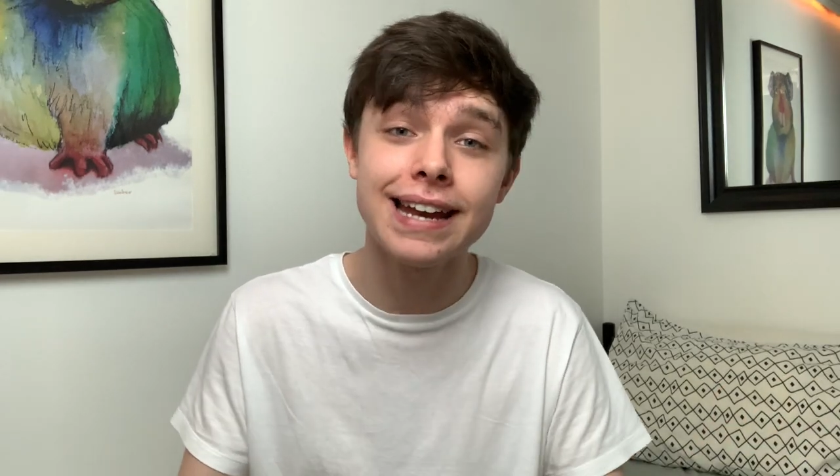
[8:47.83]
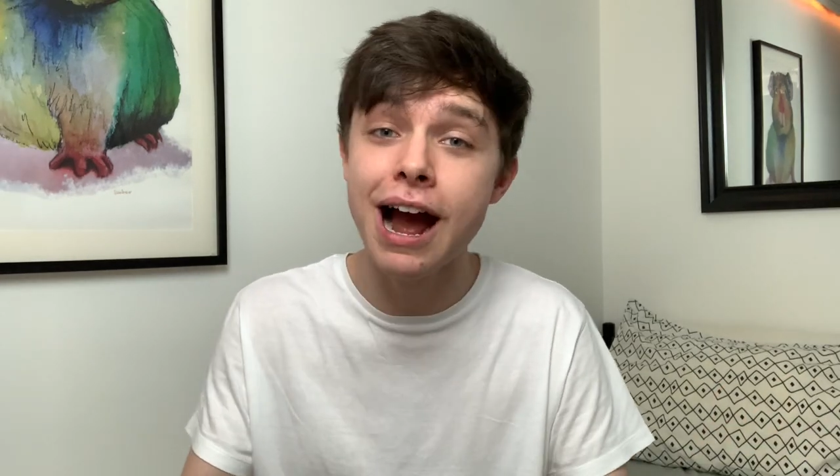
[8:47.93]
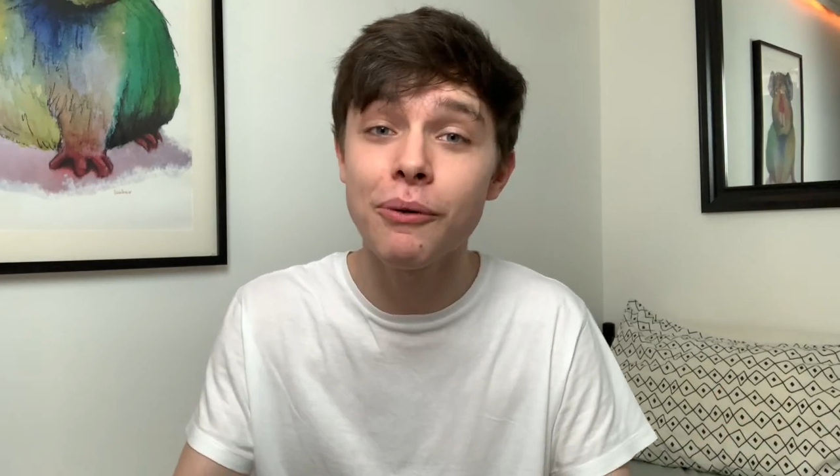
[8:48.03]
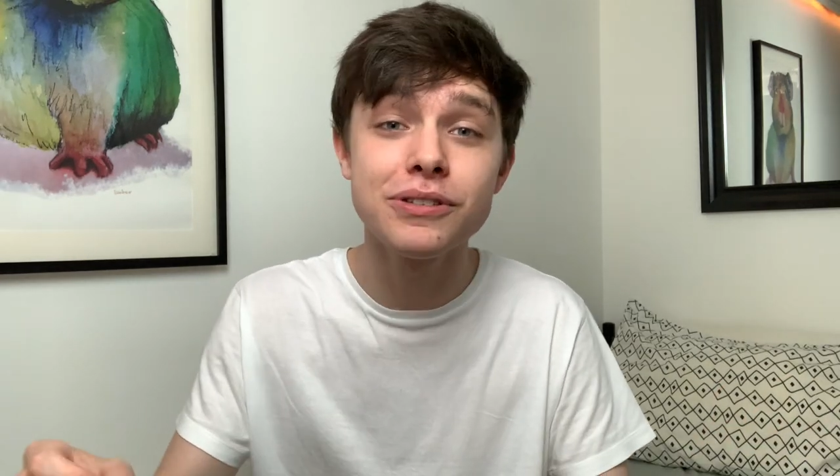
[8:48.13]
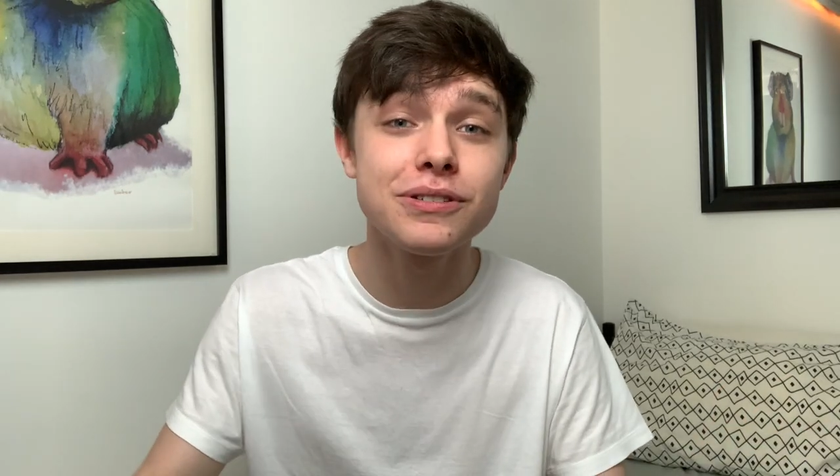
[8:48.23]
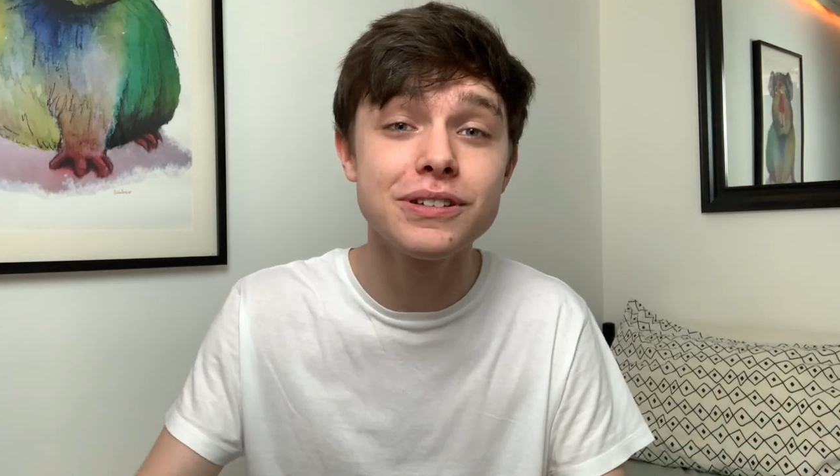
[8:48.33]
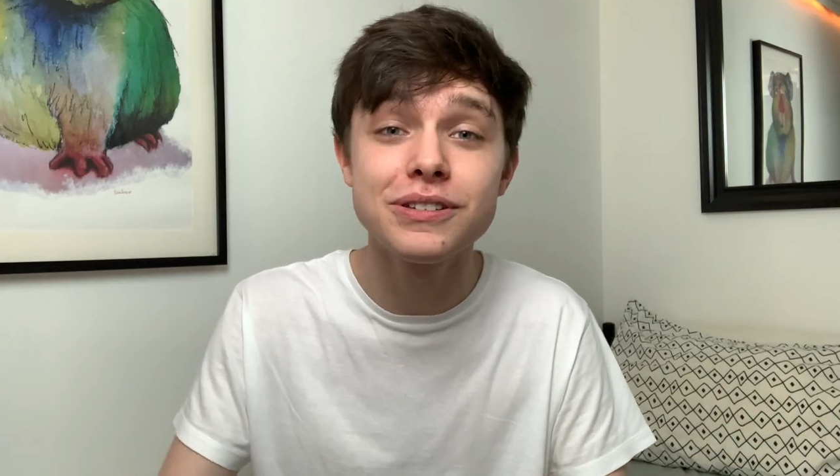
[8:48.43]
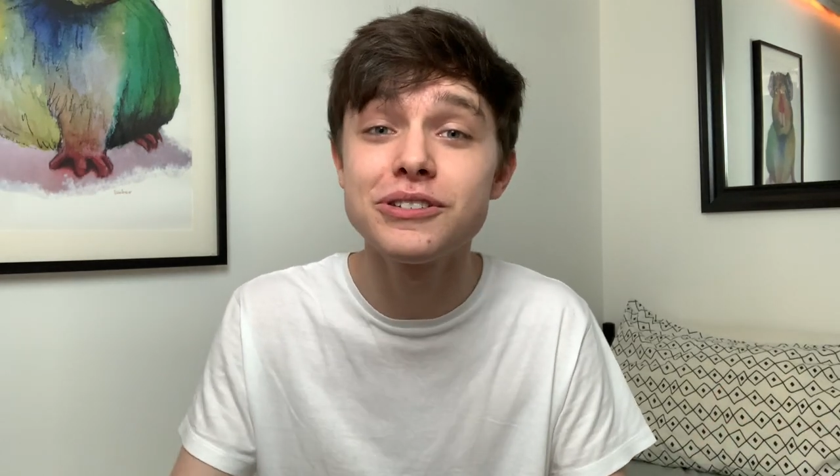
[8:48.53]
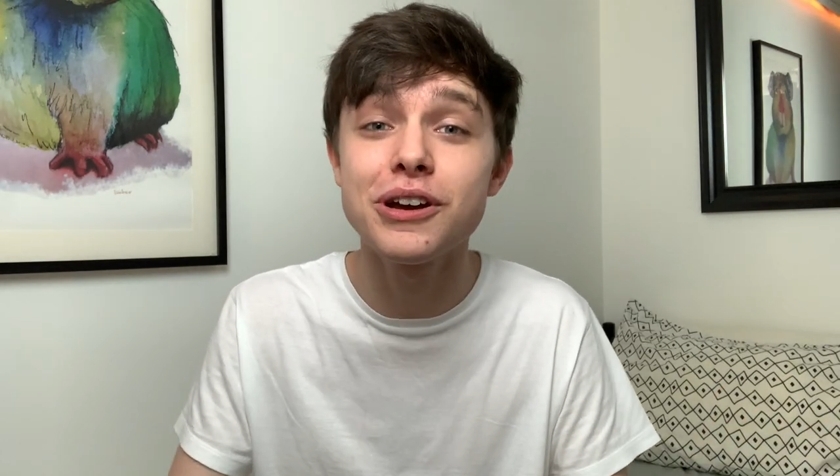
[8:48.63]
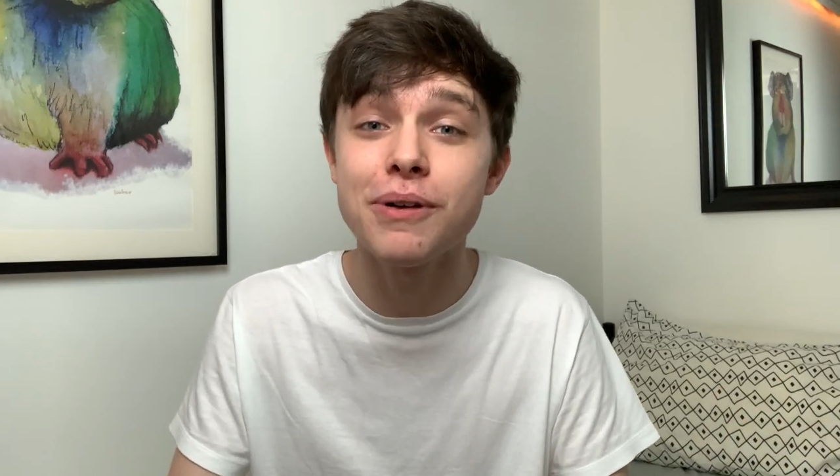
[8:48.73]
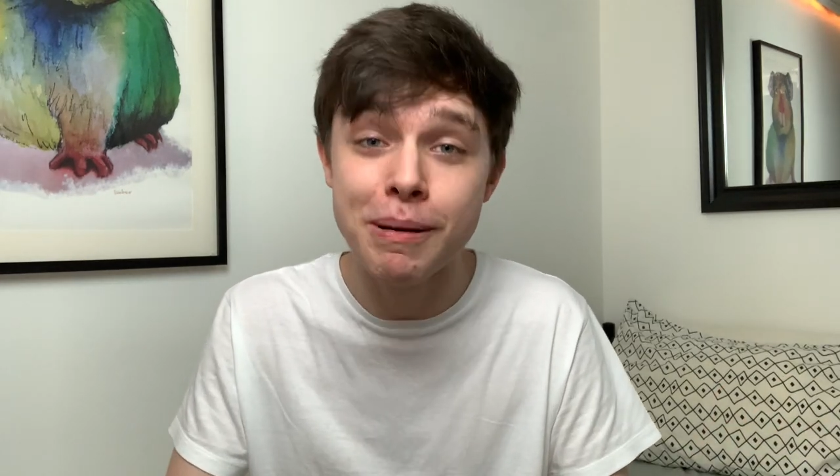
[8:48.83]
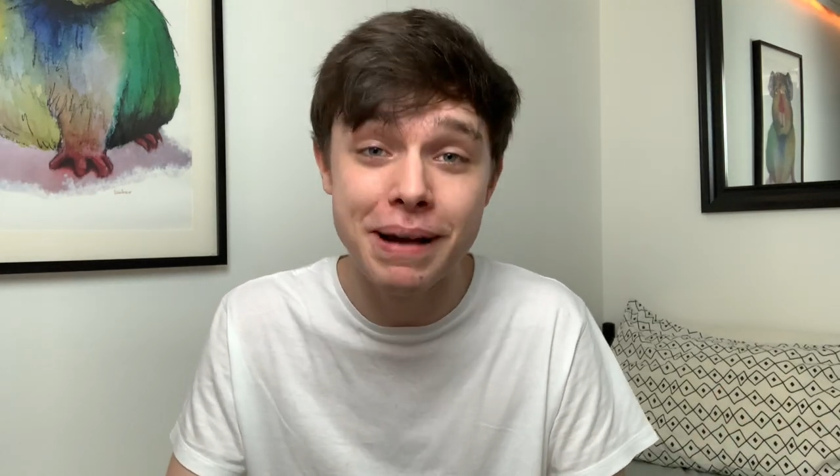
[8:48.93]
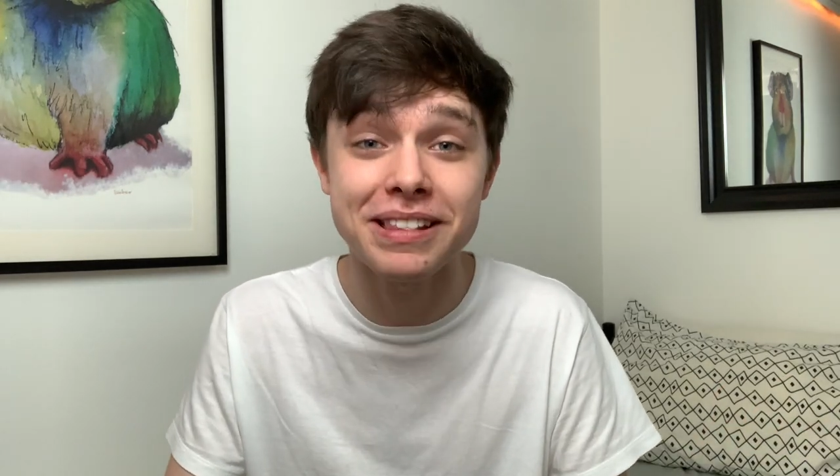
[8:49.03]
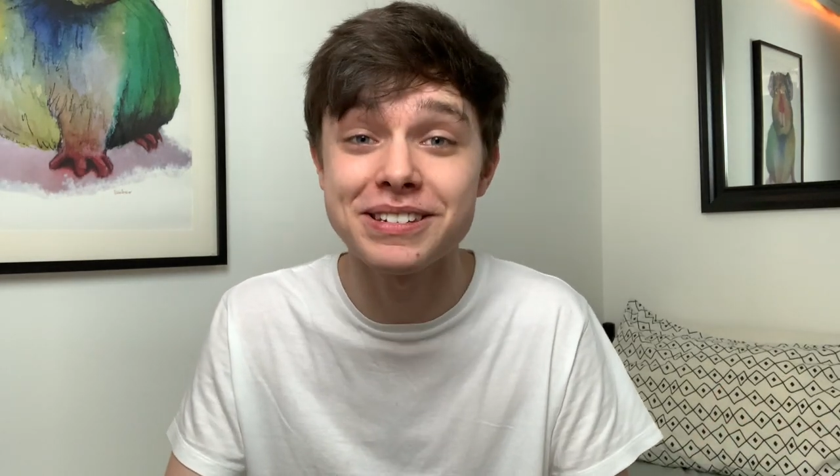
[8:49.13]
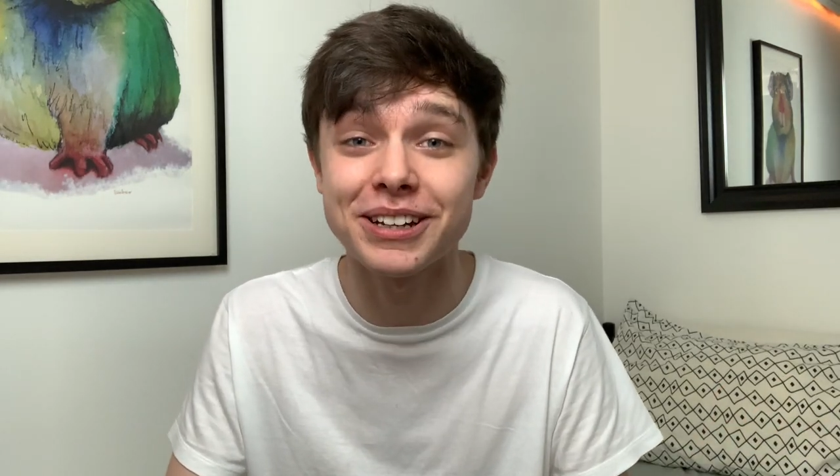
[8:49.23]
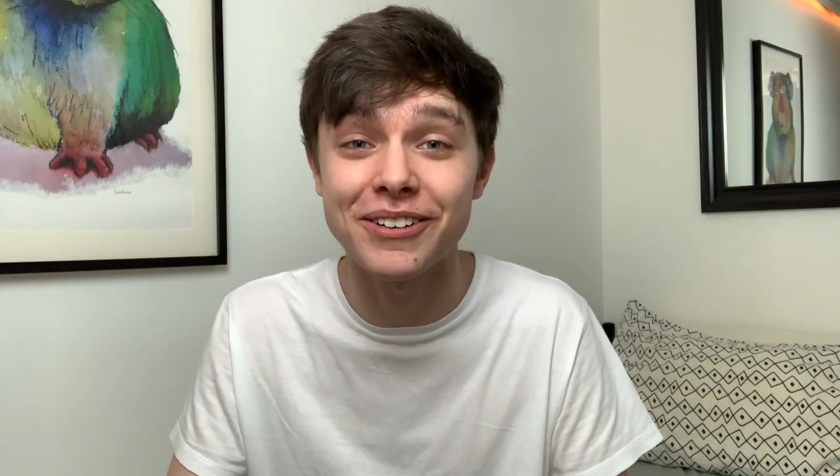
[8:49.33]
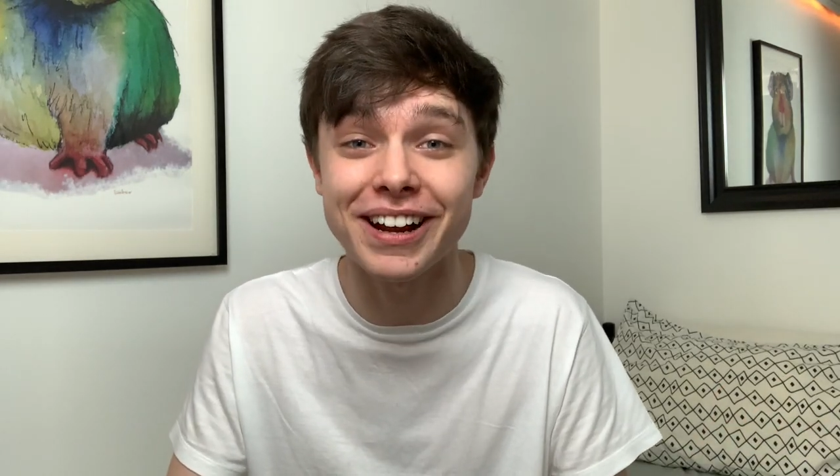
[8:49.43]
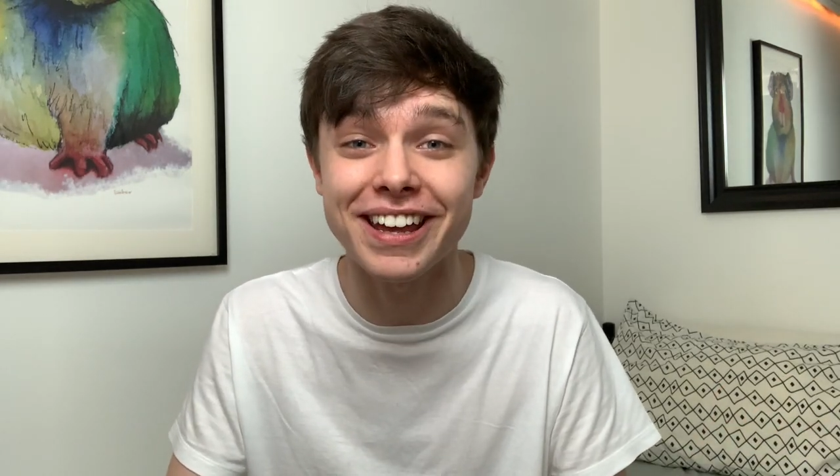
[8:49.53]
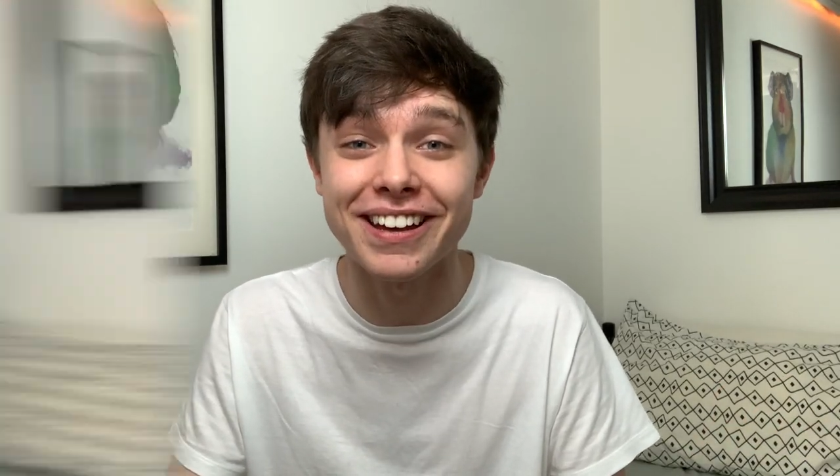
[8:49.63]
now wanting to do a maths degree.